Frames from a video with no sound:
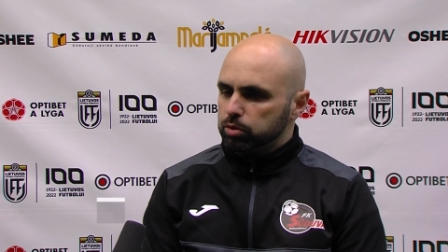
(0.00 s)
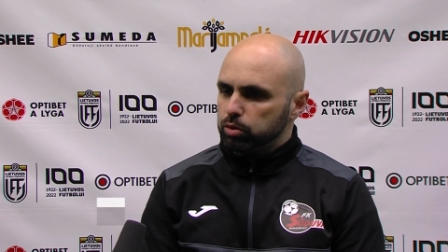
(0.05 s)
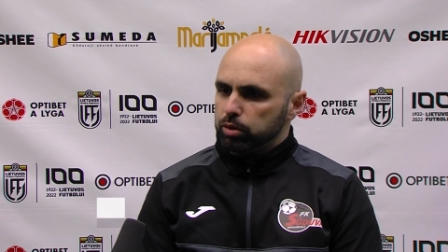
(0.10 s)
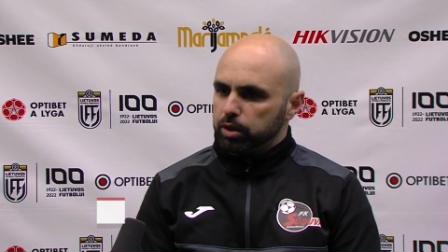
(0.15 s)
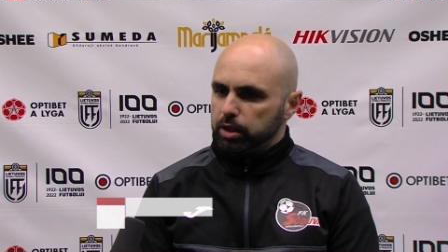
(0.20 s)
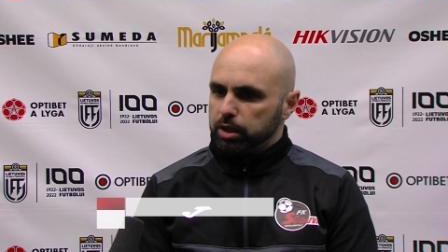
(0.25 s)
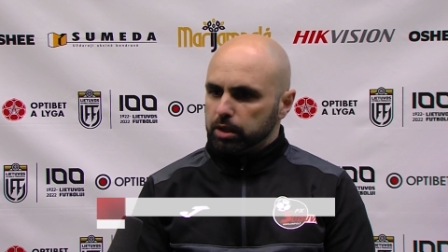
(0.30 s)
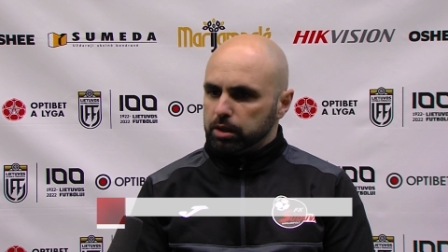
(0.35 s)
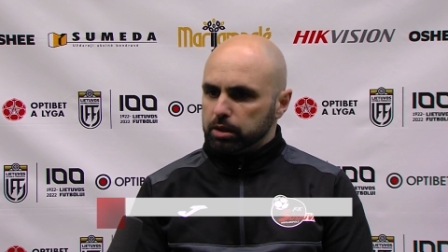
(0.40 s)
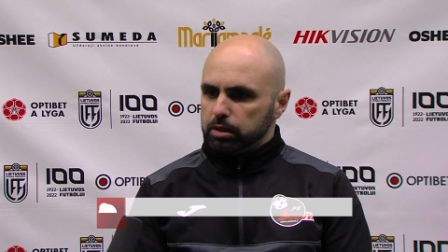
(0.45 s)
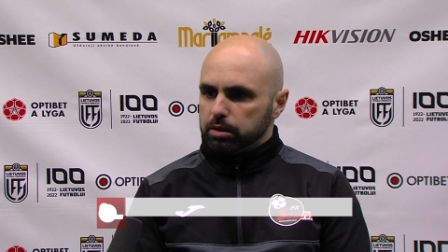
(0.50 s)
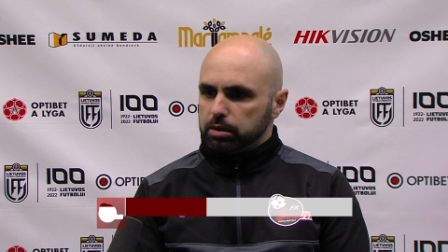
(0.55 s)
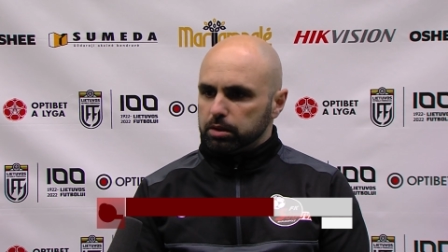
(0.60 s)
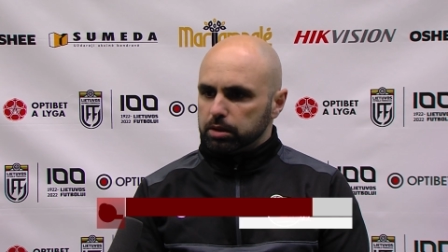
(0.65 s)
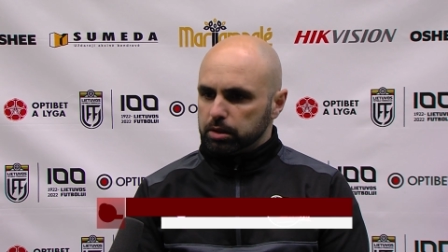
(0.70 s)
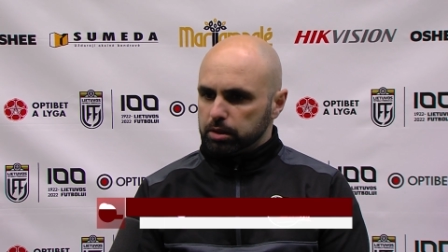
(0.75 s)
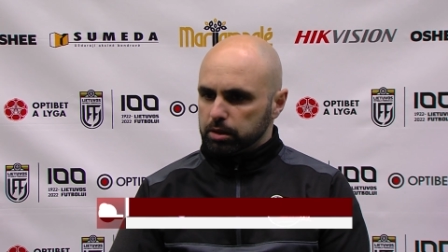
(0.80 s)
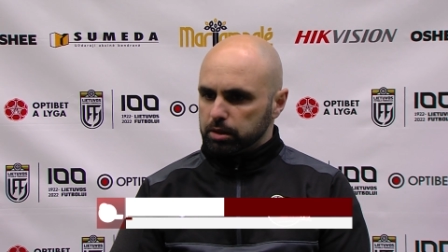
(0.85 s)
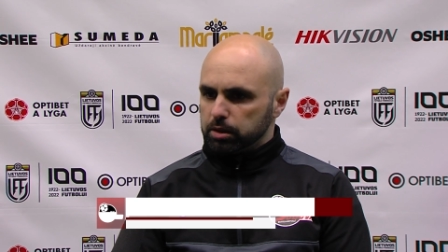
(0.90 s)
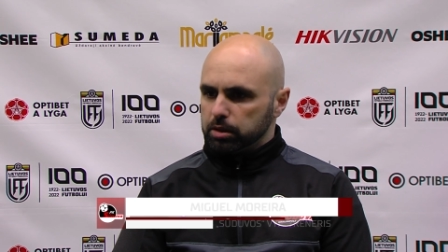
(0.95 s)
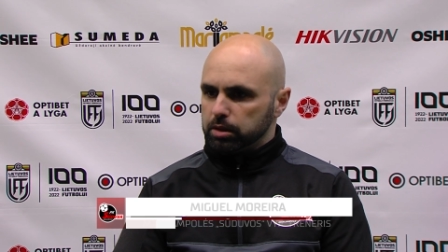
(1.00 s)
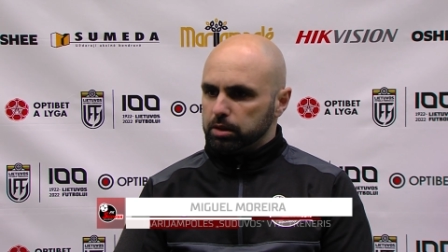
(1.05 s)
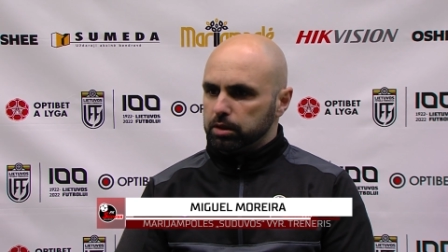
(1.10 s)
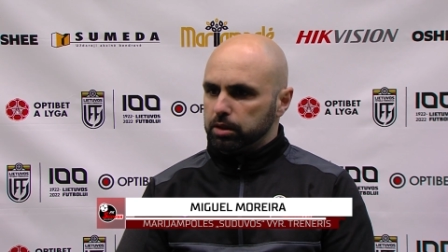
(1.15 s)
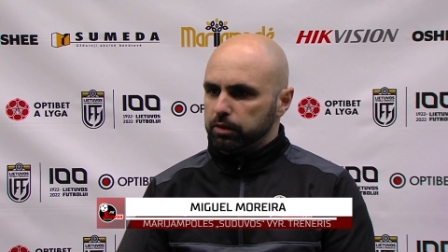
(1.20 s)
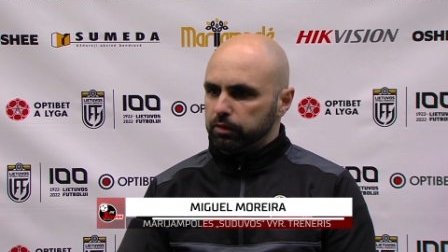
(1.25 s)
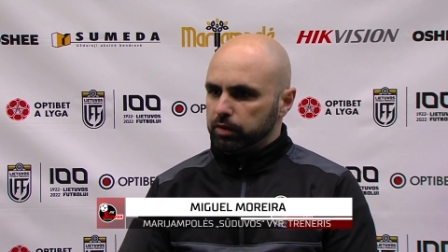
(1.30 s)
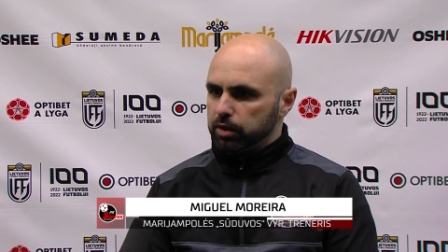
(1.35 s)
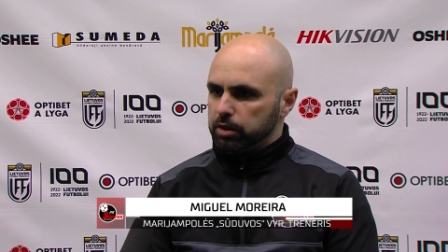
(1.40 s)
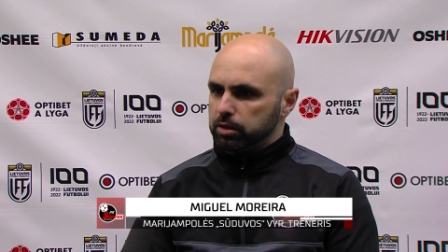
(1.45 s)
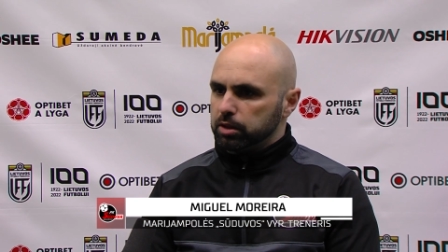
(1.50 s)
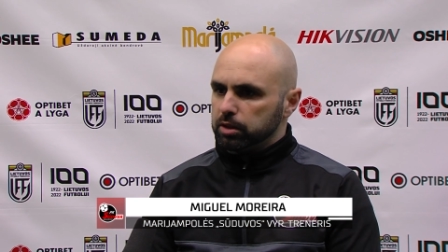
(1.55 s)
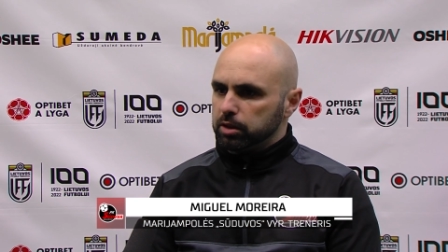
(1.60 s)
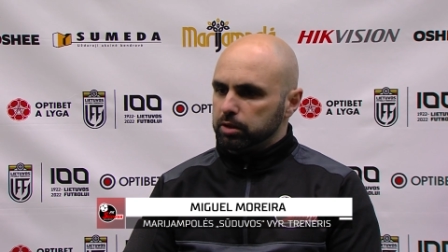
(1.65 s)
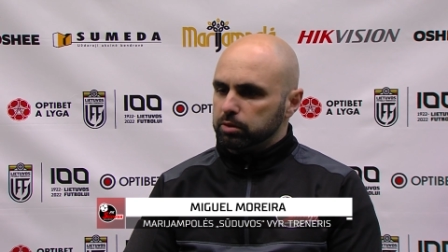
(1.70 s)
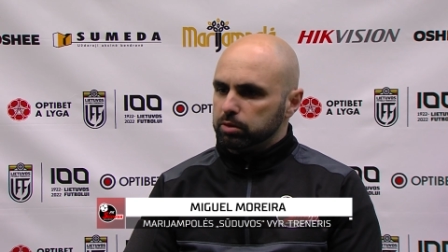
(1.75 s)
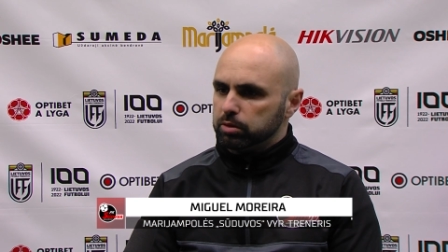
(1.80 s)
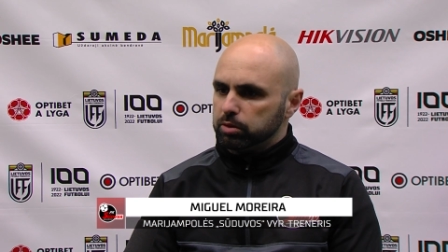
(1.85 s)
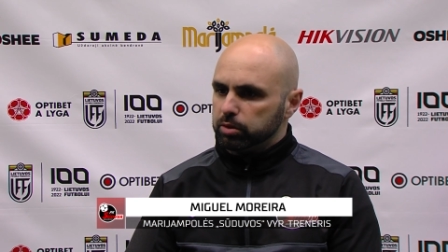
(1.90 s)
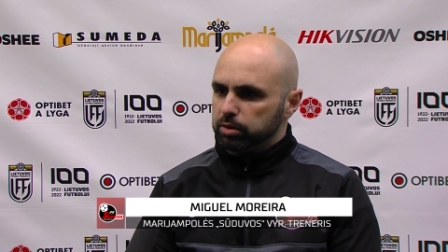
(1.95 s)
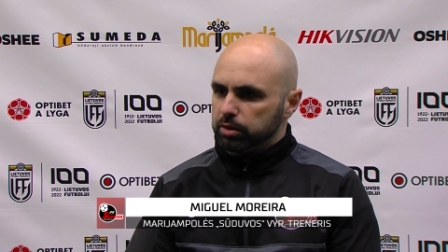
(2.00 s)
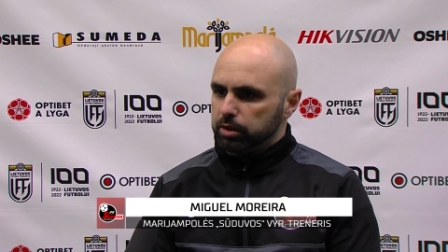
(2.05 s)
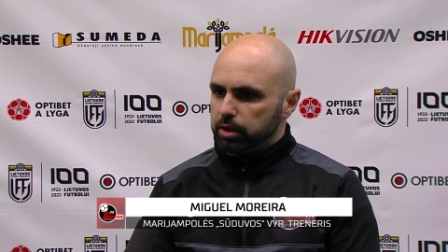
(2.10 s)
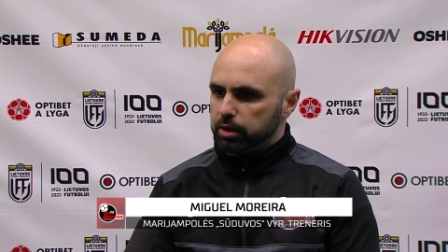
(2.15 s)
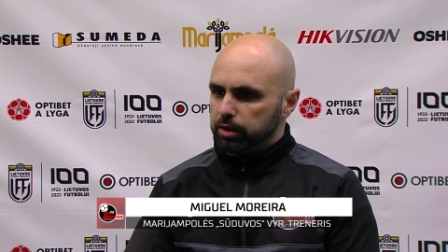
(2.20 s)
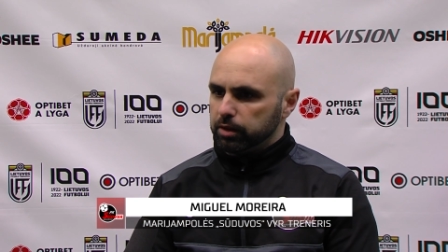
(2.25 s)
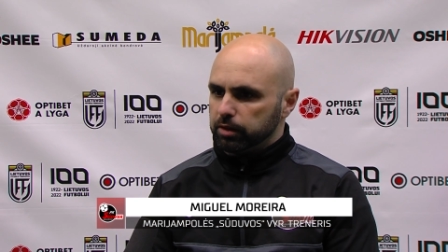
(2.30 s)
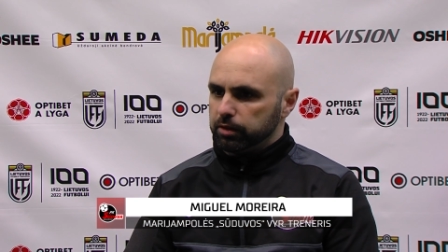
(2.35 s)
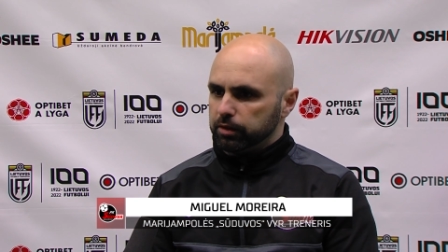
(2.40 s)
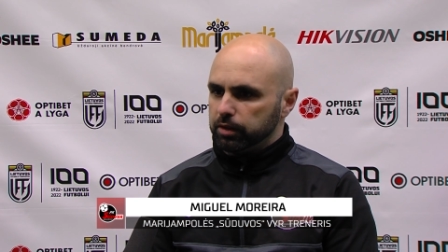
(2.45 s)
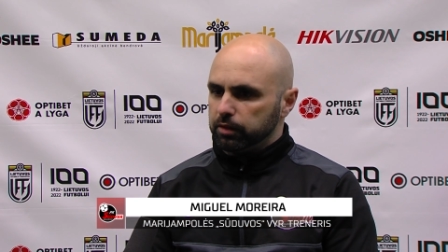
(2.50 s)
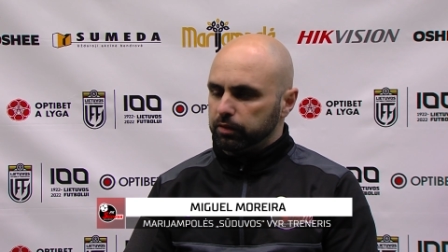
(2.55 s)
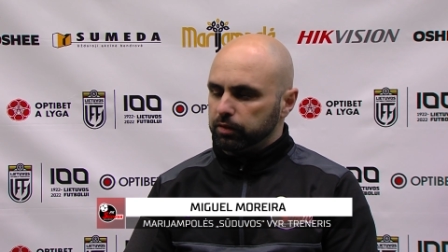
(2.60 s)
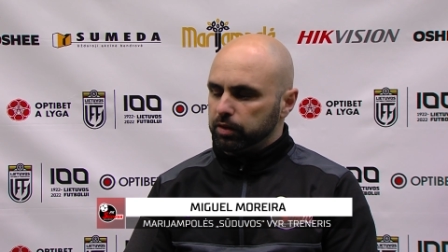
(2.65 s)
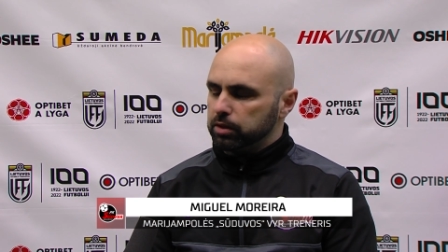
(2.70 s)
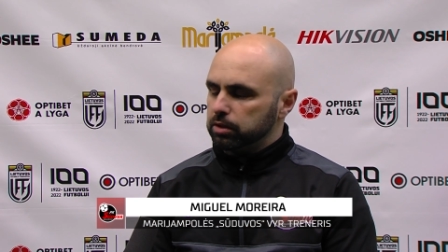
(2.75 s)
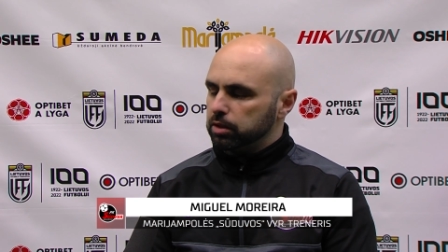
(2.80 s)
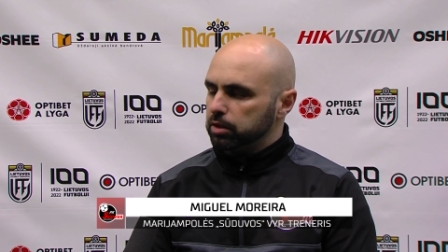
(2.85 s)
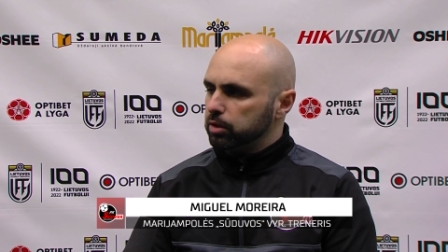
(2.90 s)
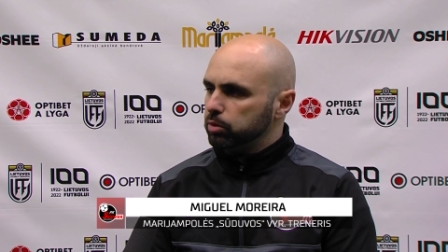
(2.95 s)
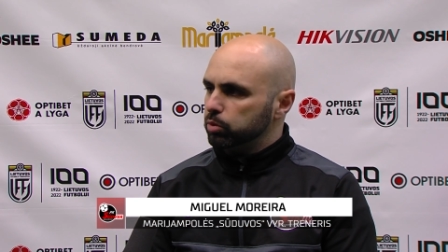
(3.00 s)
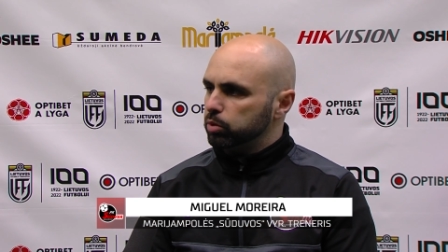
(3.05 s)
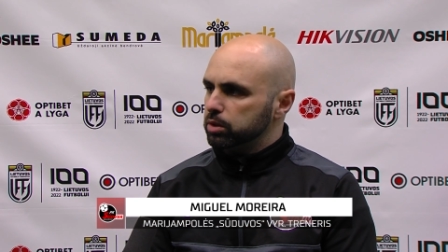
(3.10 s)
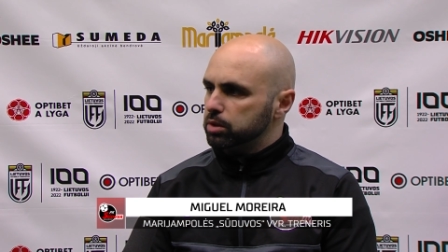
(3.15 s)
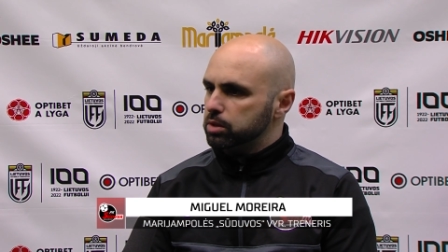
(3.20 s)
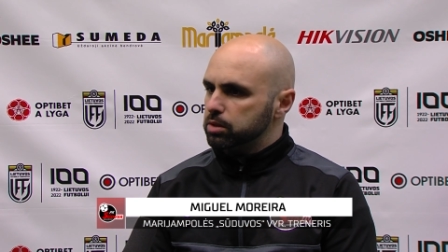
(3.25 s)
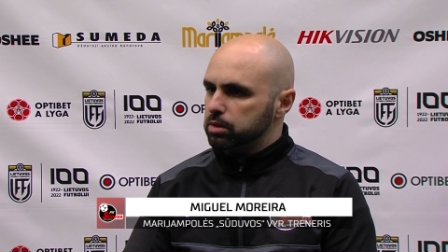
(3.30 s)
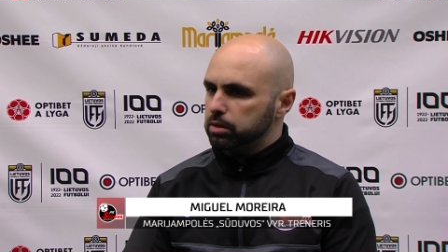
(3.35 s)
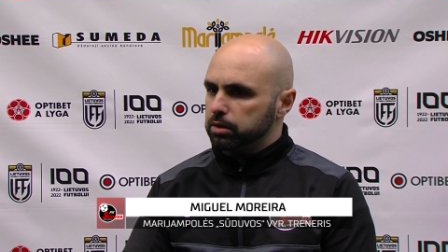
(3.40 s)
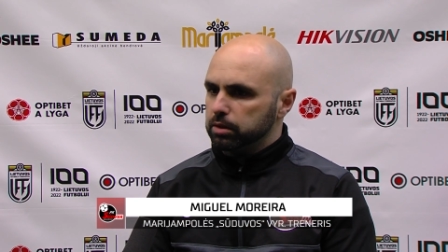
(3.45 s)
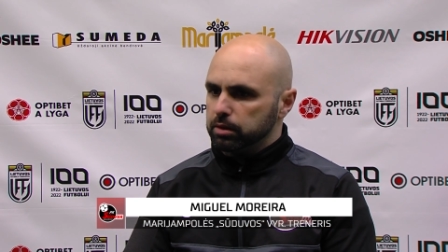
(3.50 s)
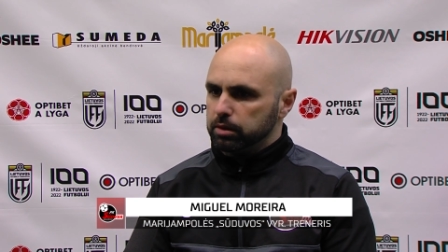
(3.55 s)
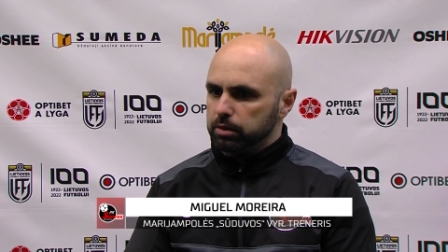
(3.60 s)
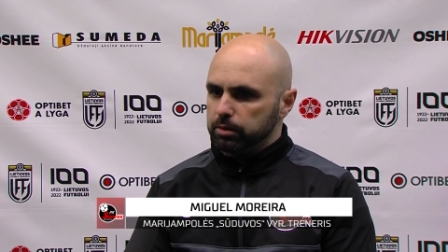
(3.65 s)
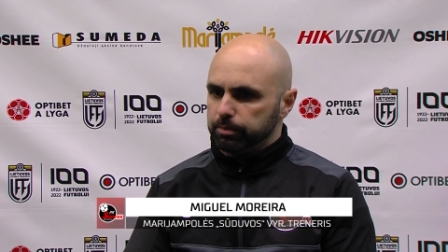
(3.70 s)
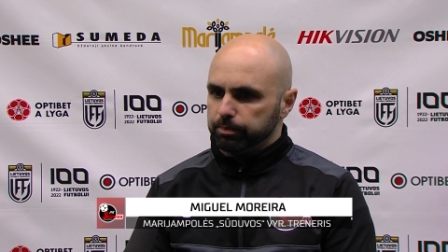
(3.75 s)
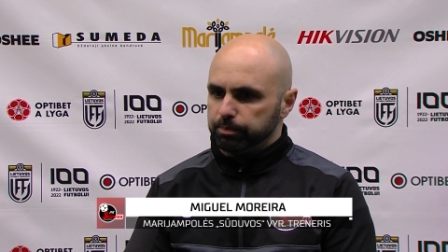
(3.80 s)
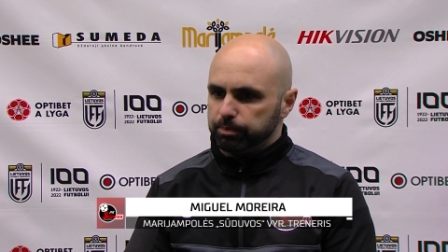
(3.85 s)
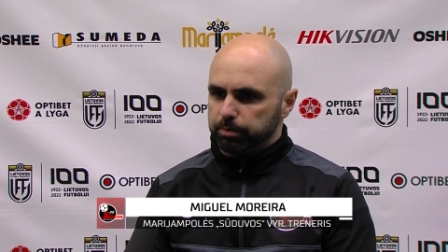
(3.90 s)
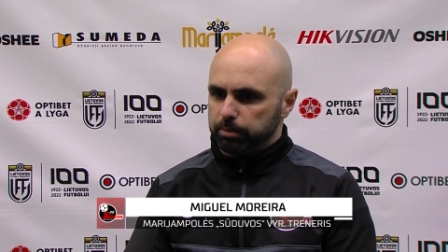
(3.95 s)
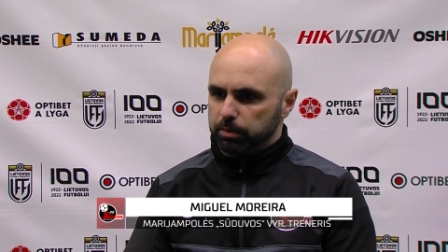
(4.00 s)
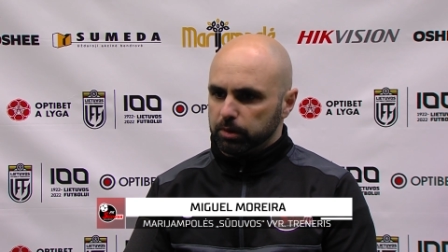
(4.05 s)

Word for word: today uh, the victor, uh, the victory was um,